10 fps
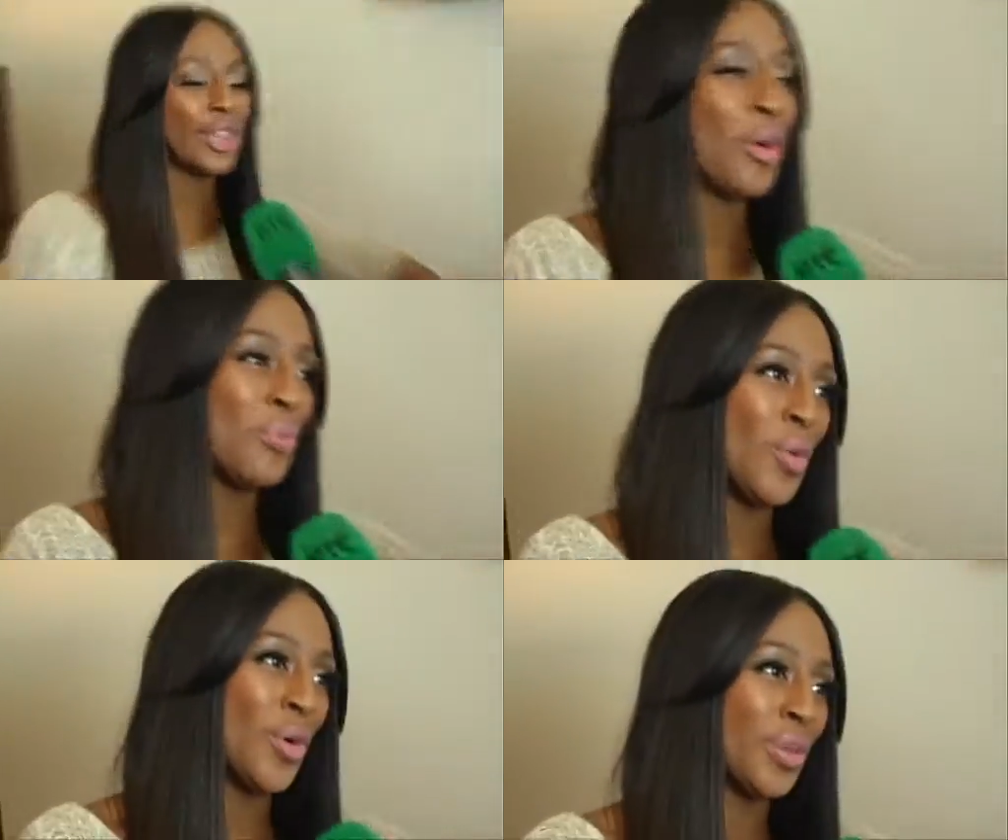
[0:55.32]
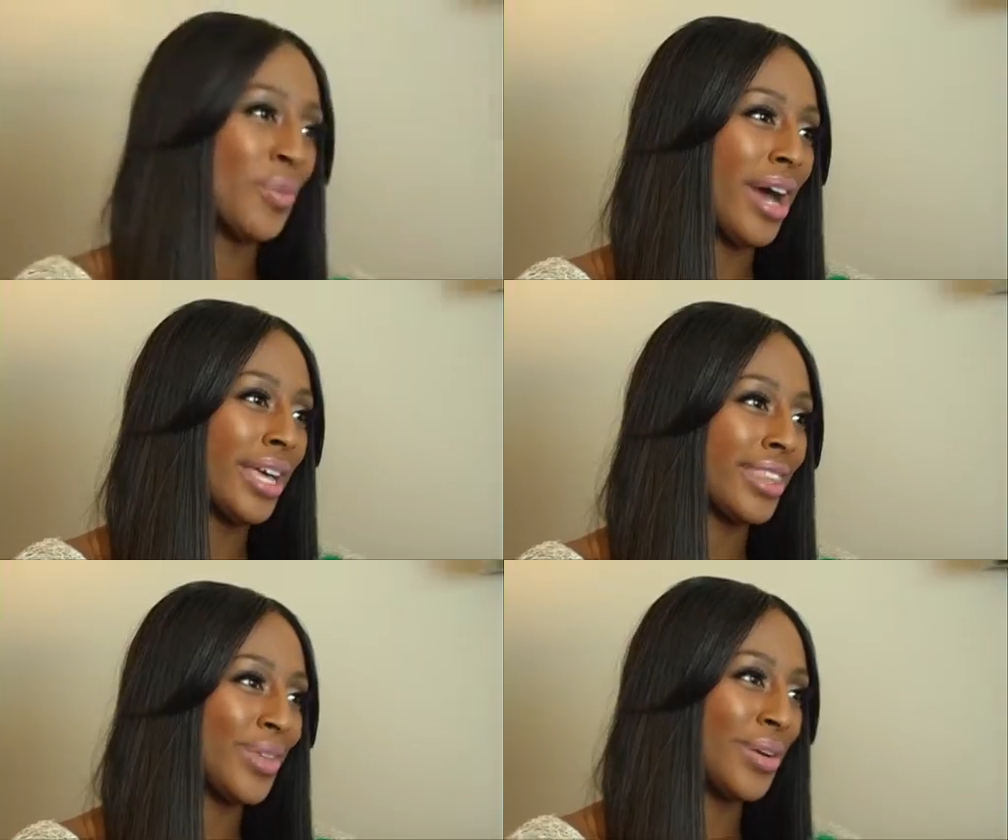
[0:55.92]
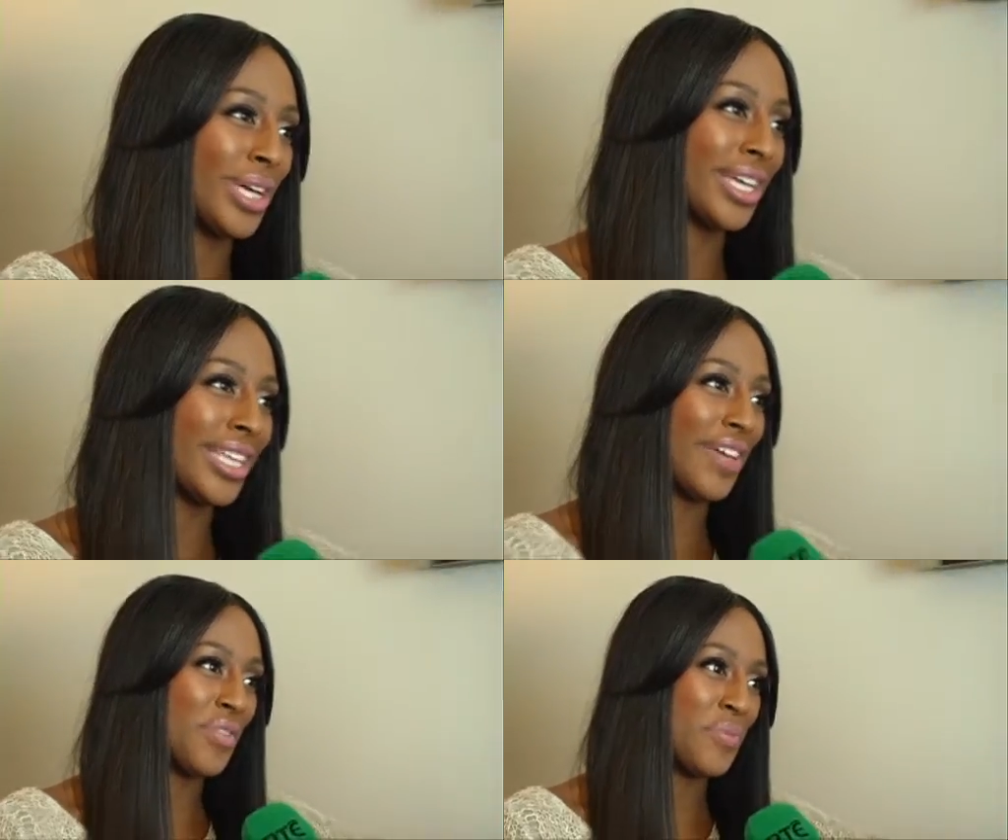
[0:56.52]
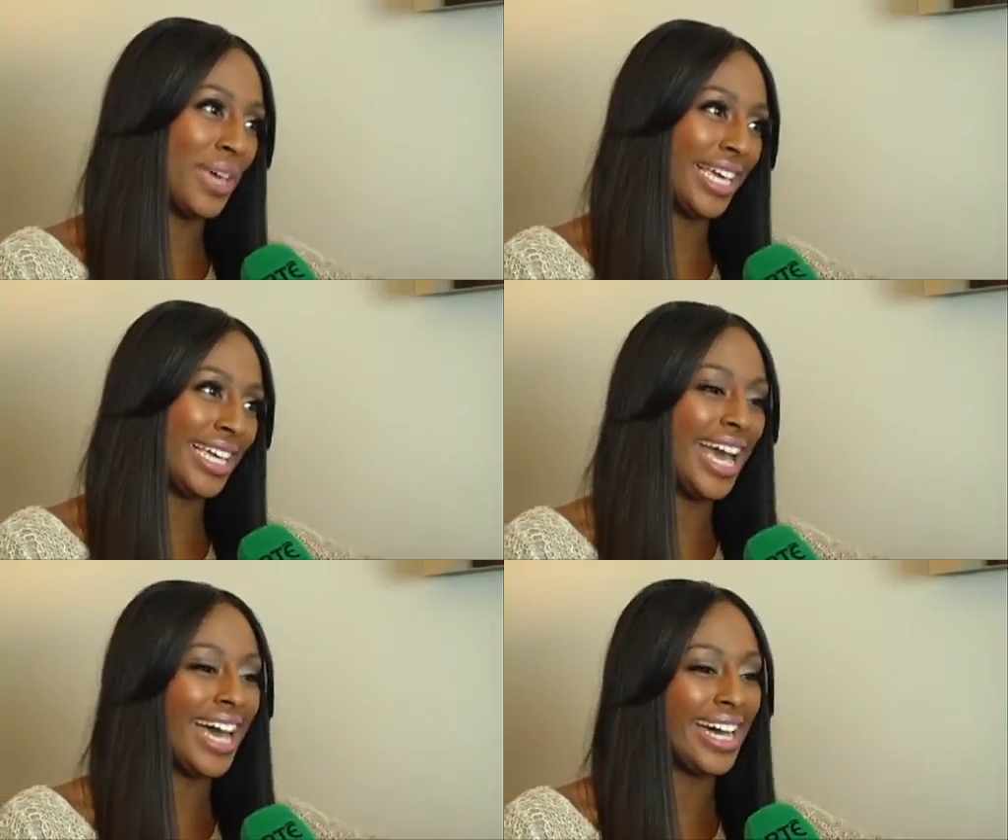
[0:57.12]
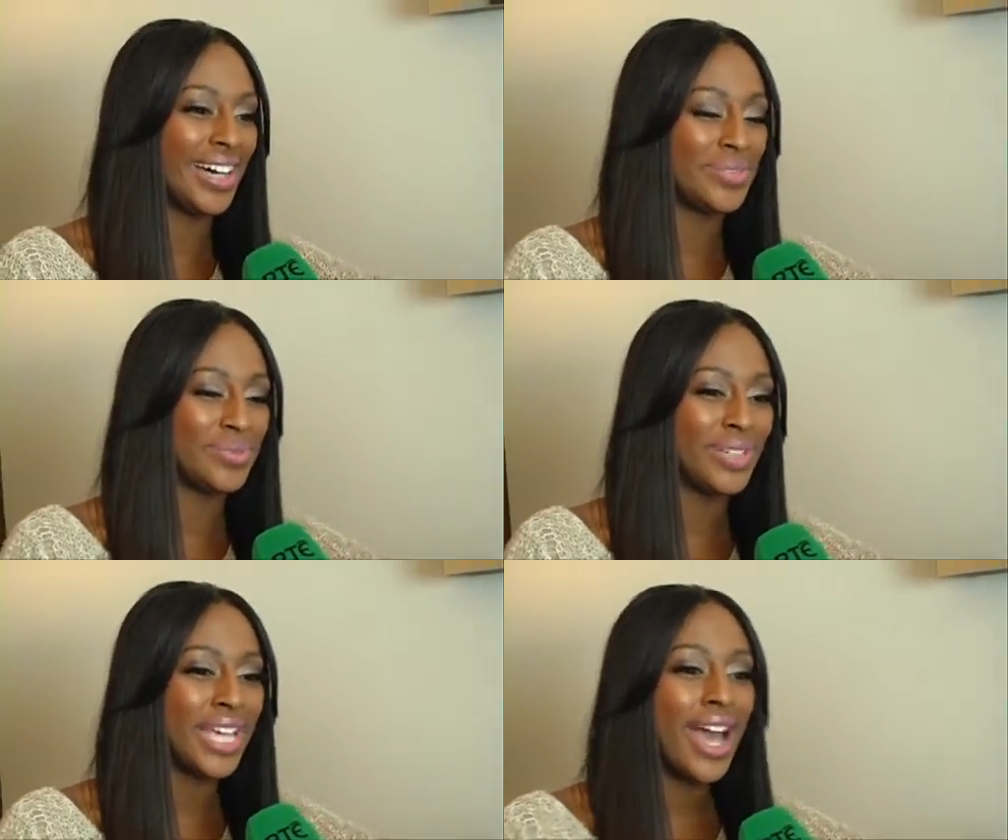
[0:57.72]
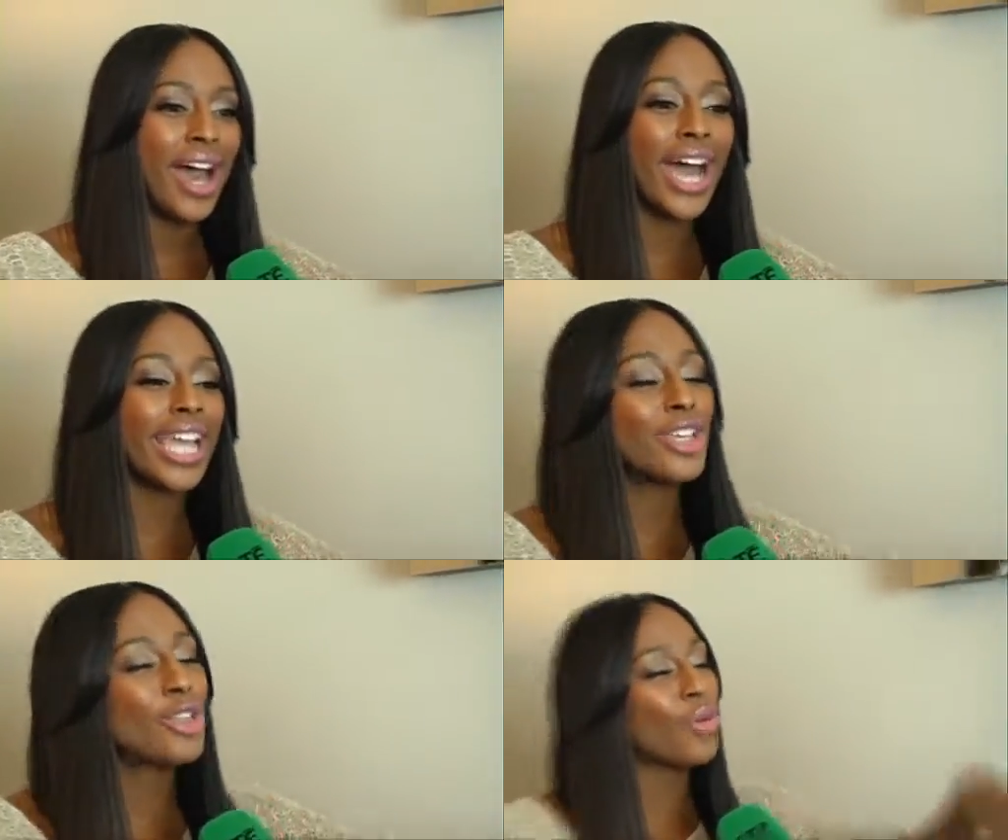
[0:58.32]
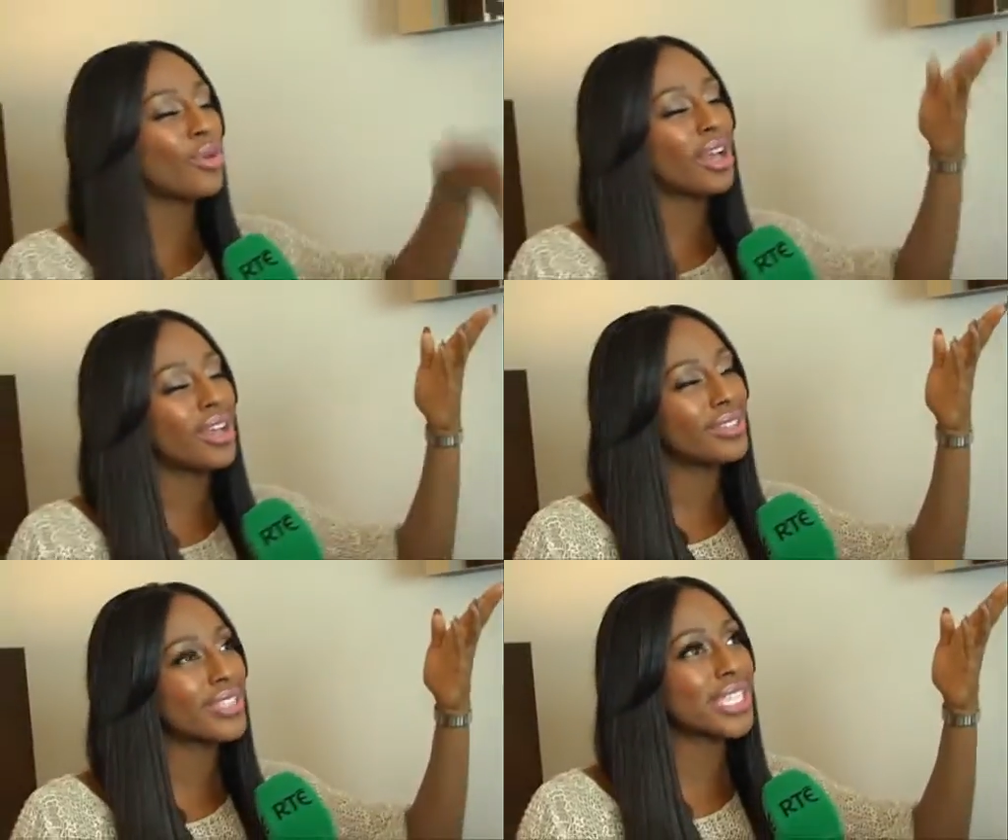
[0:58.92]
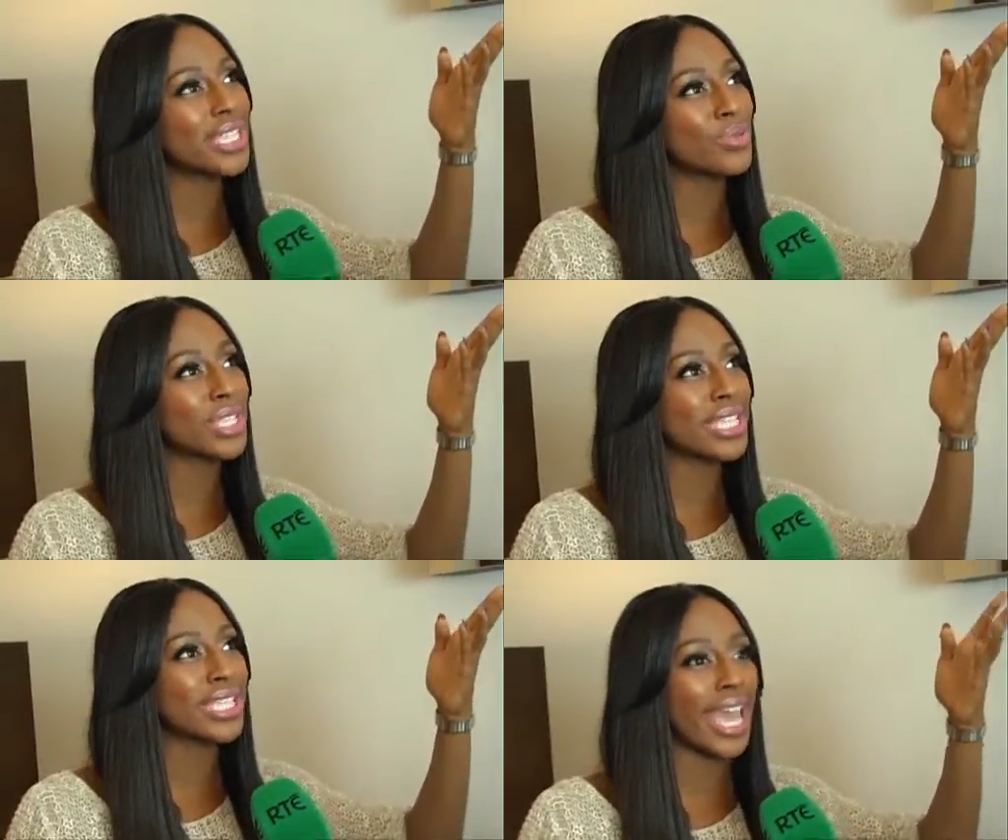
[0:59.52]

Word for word: a lot more than what I thought it could ever be. Um, I, you know, still to this